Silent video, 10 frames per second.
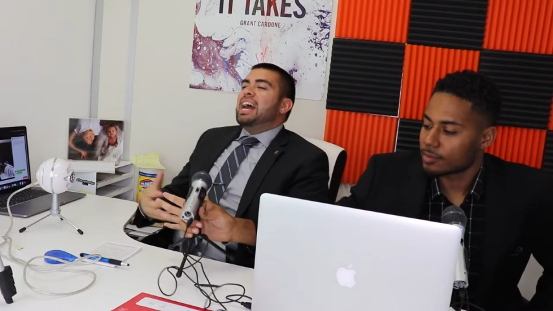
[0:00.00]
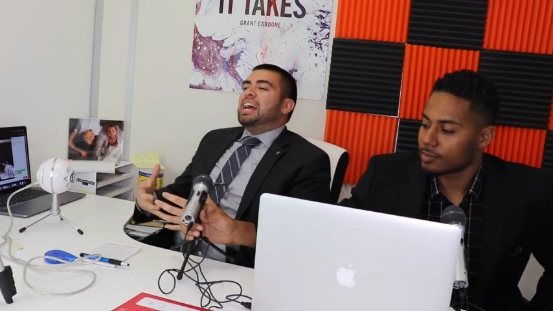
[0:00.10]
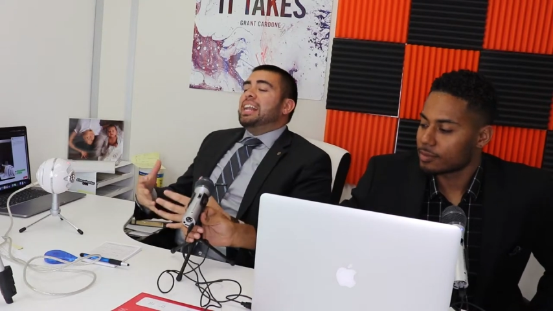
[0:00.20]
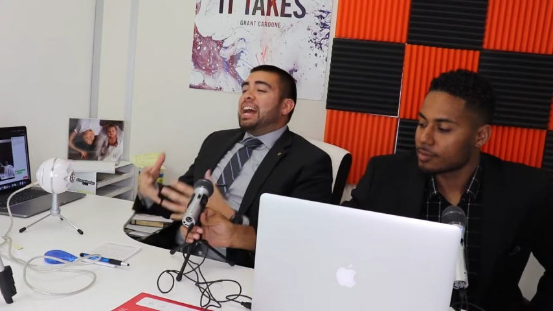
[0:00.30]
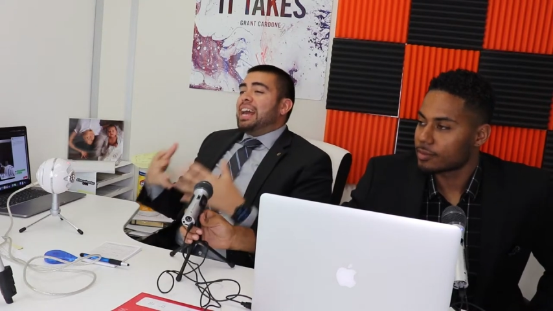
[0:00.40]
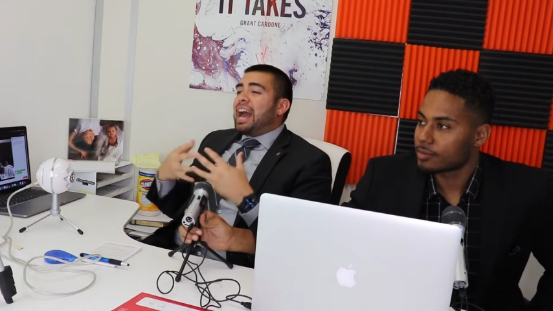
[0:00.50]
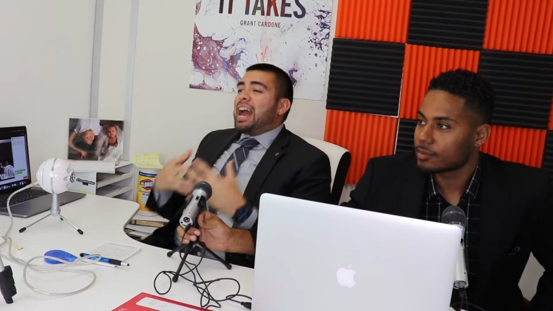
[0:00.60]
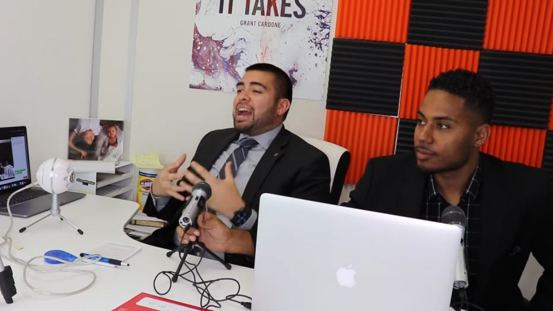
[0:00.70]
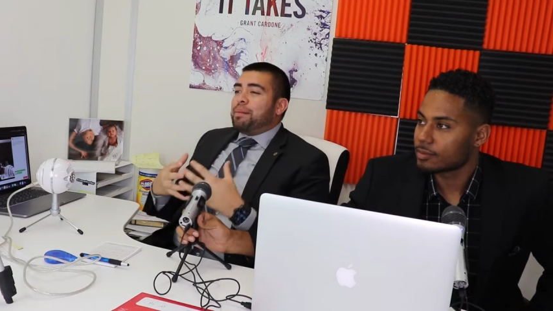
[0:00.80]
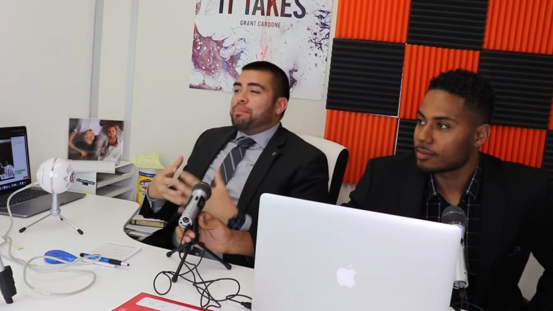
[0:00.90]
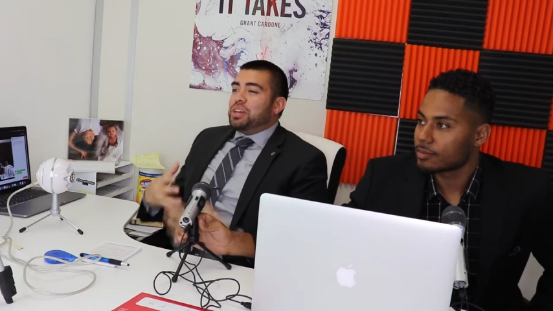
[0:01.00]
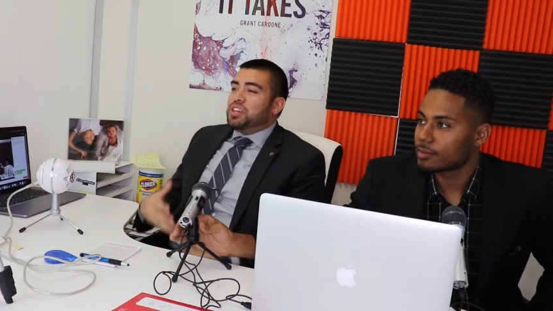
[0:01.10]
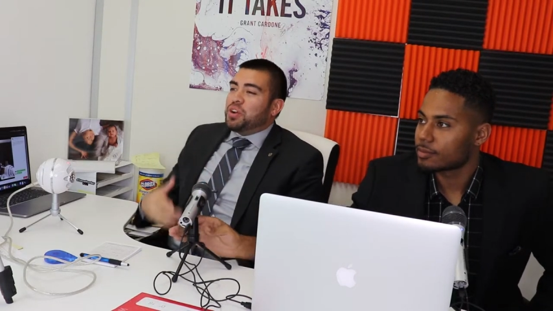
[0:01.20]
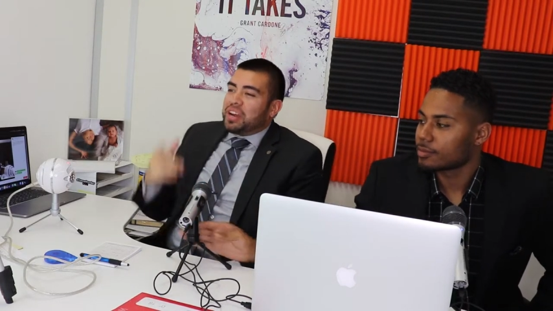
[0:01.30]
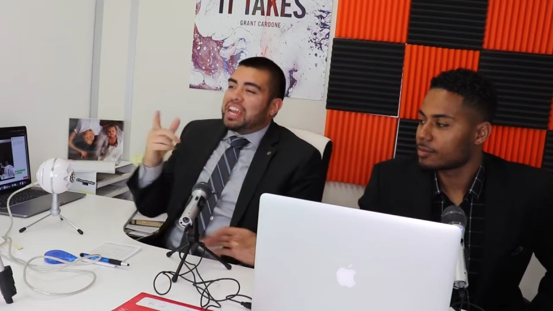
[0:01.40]
Speaker 1: and I am
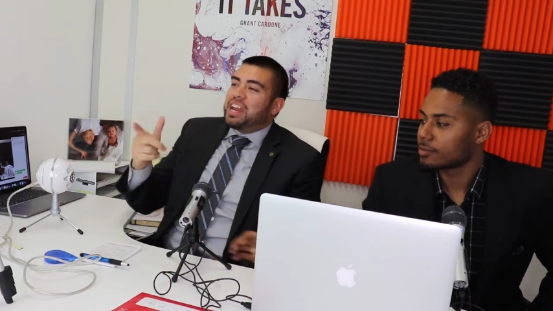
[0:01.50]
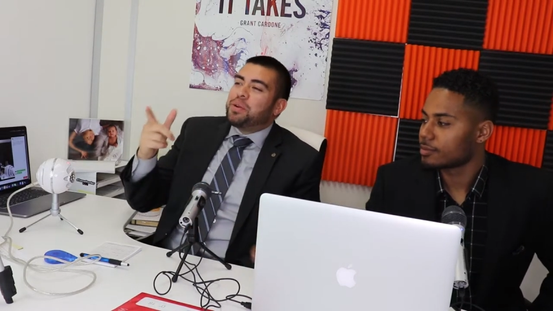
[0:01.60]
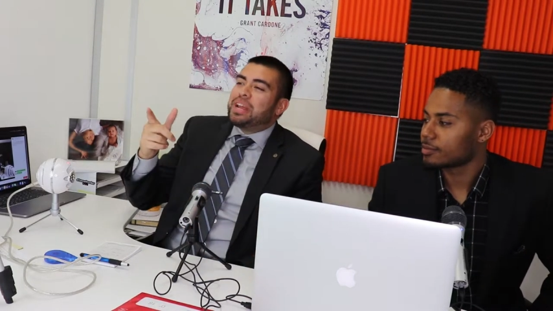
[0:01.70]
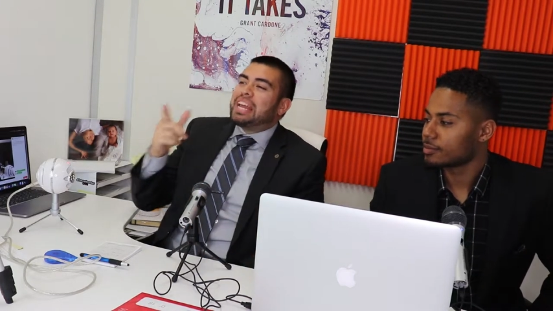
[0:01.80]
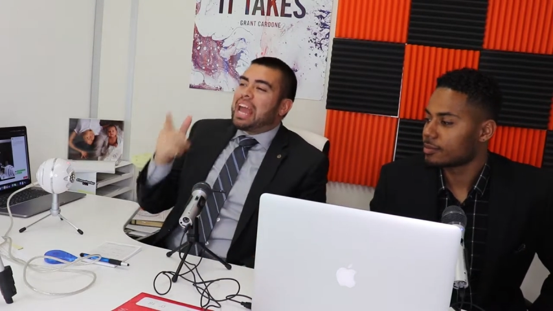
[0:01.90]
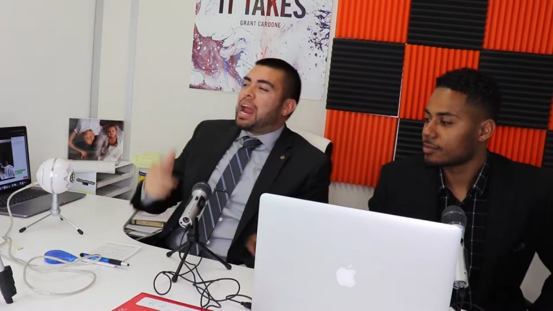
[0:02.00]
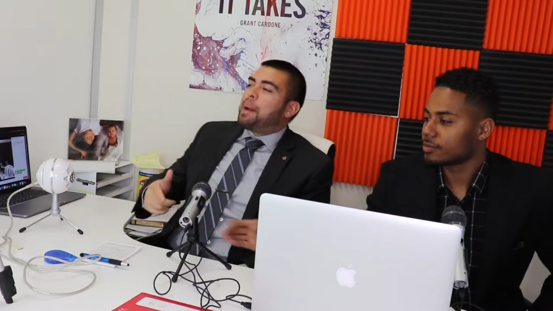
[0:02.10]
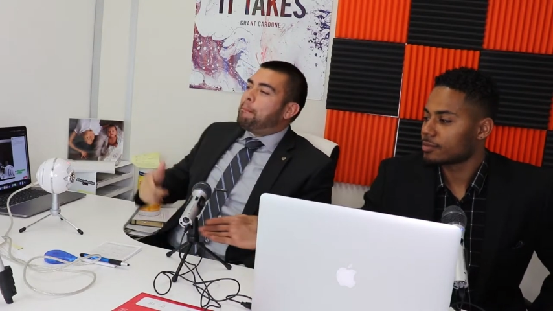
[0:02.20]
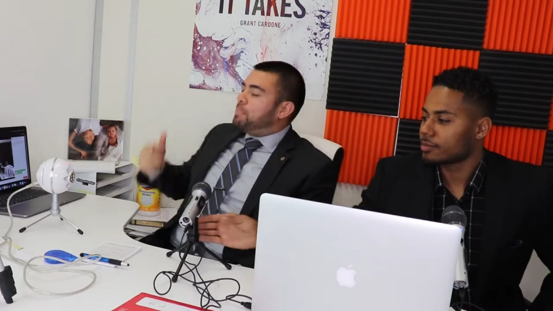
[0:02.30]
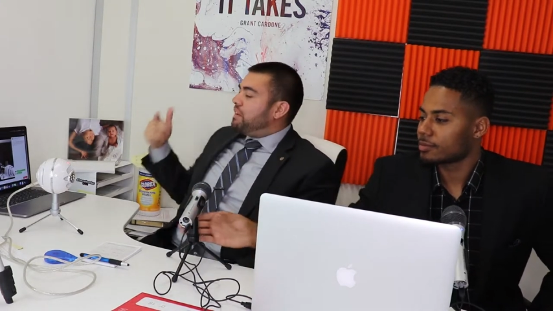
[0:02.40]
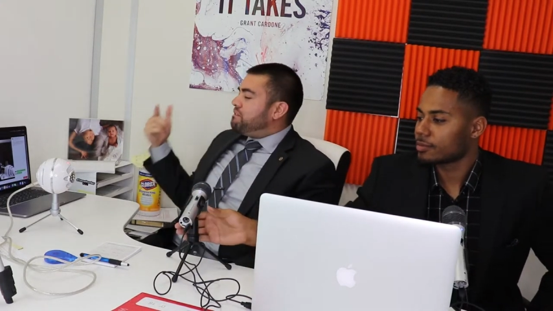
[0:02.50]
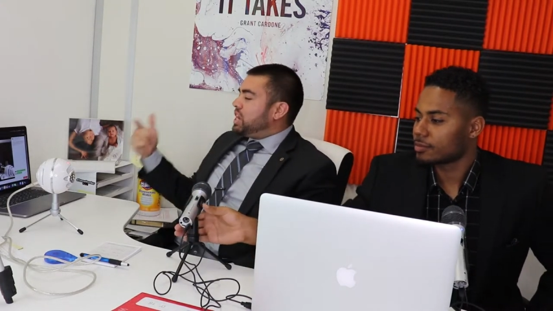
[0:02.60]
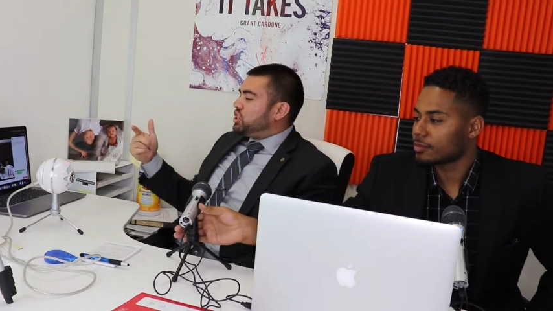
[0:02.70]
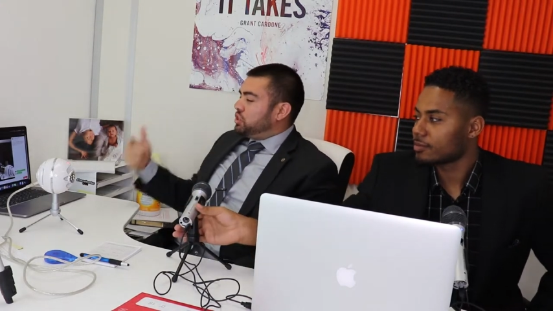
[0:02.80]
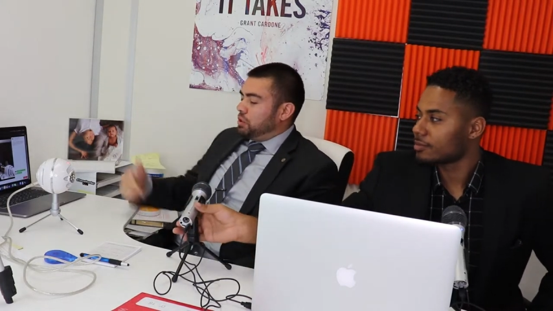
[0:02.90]
your hearing care
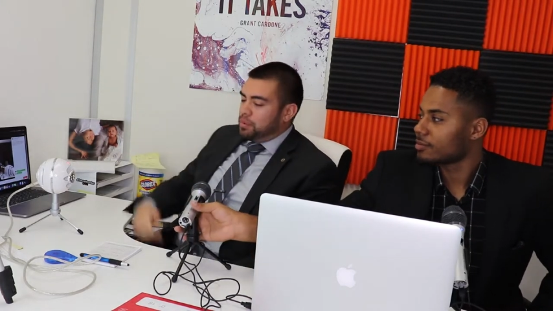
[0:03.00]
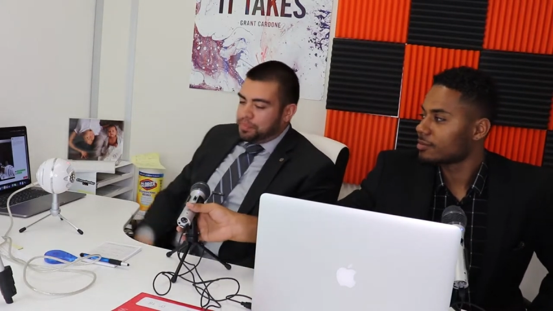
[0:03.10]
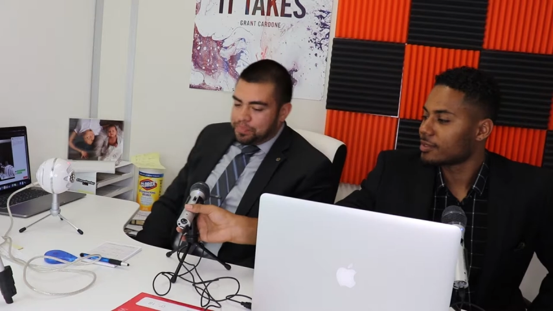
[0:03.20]
professional.